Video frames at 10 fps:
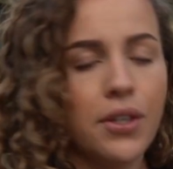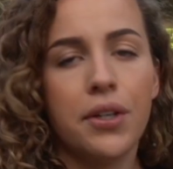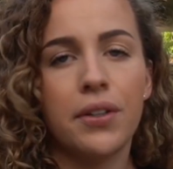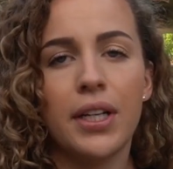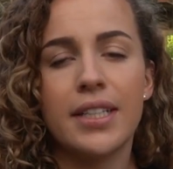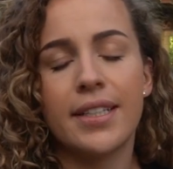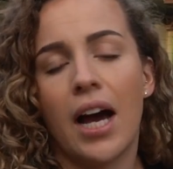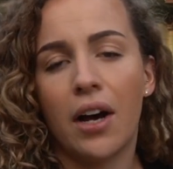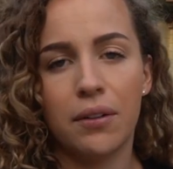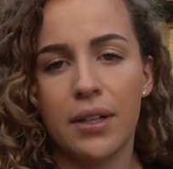So you need to
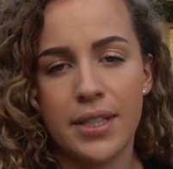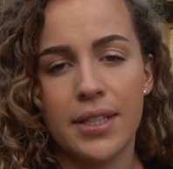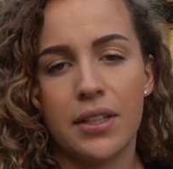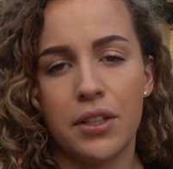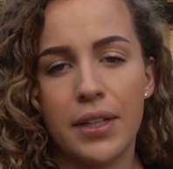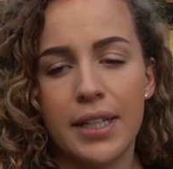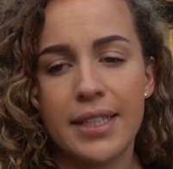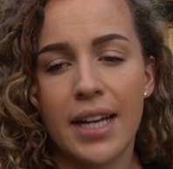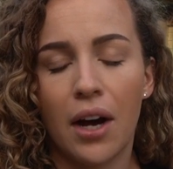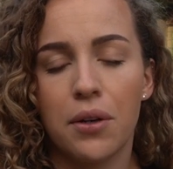tell, as I said, you need
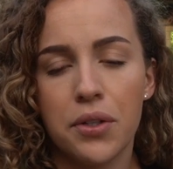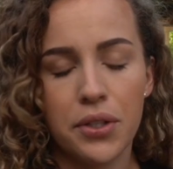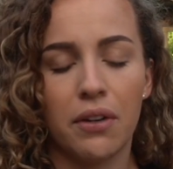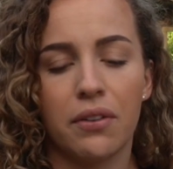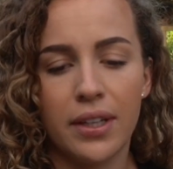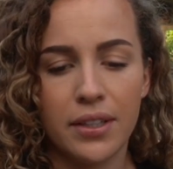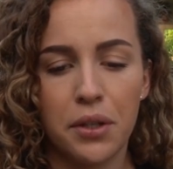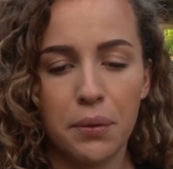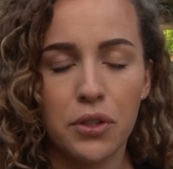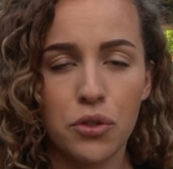to tell yourself that
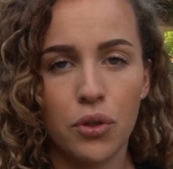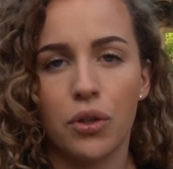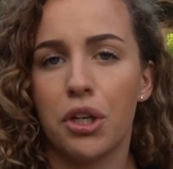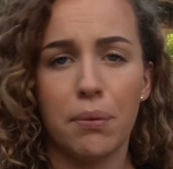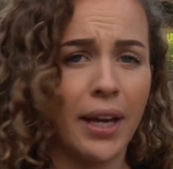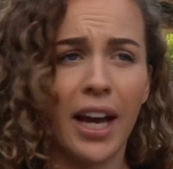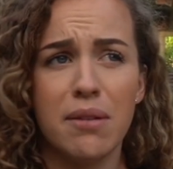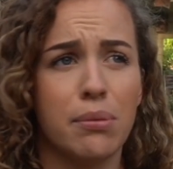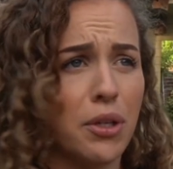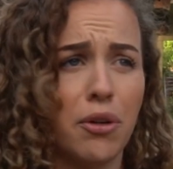you are strong, you are
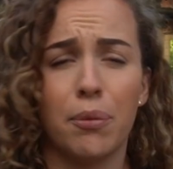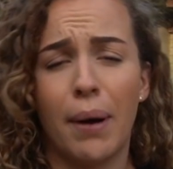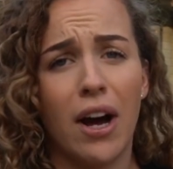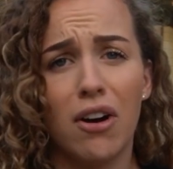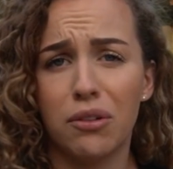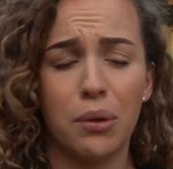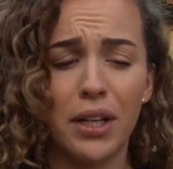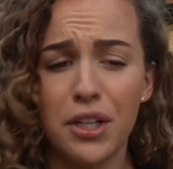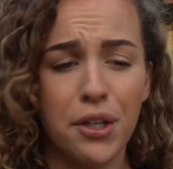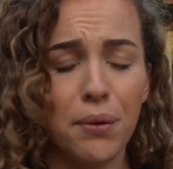capable, you are powerful,
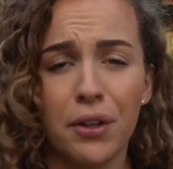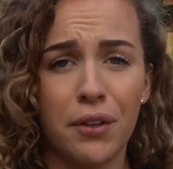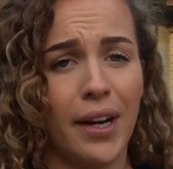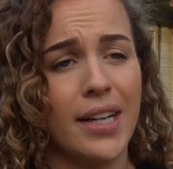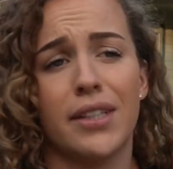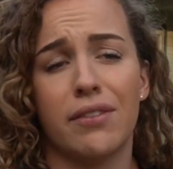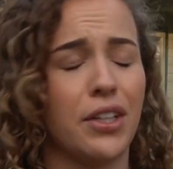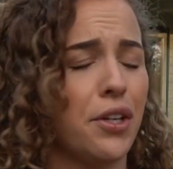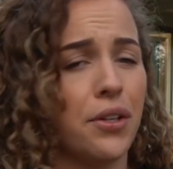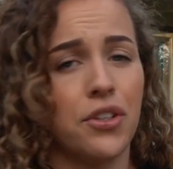and you are creative,
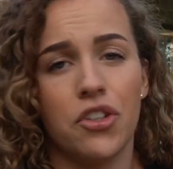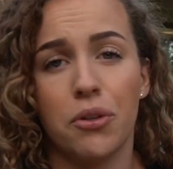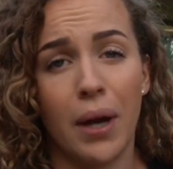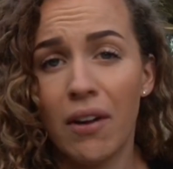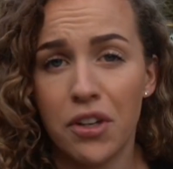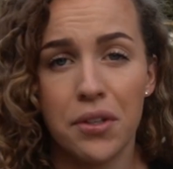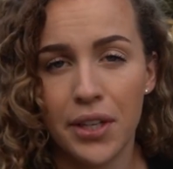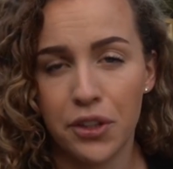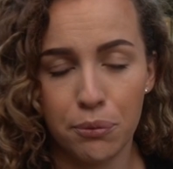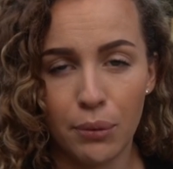and you can do whatever you
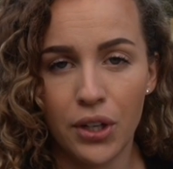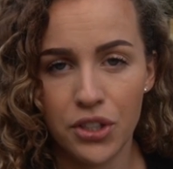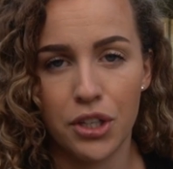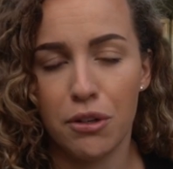set your mind to.